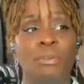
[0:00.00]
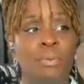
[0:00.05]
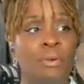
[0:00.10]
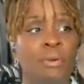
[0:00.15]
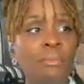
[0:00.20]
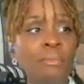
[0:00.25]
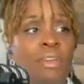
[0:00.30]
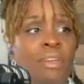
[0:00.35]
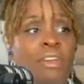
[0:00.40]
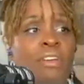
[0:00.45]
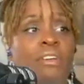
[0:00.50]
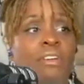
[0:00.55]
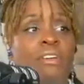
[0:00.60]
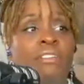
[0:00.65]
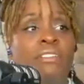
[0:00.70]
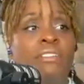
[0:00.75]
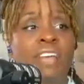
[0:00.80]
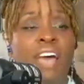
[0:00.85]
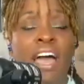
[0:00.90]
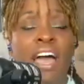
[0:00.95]

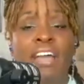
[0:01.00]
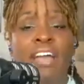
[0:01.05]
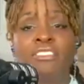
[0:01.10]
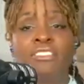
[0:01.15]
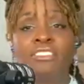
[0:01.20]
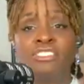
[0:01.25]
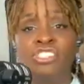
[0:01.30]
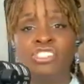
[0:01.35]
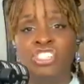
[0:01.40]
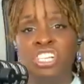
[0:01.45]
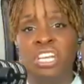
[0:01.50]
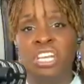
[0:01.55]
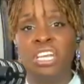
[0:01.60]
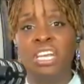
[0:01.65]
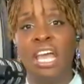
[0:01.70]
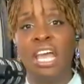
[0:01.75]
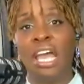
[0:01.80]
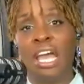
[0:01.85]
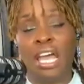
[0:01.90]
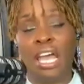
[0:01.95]

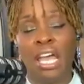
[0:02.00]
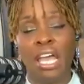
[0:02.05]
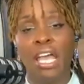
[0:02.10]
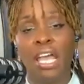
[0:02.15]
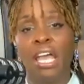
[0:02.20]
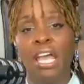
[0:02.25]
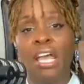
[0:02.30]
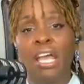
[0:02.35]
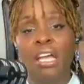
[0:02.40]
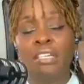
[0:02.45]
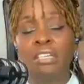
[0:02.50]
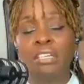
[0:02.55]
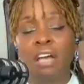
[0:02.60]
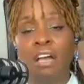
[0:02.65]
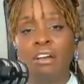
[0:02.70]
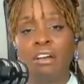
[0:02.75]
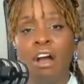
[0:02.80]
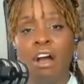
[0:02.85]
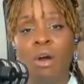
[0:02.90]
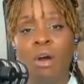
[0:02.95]

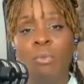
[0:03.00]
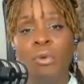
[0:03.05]
premiertaxga.com.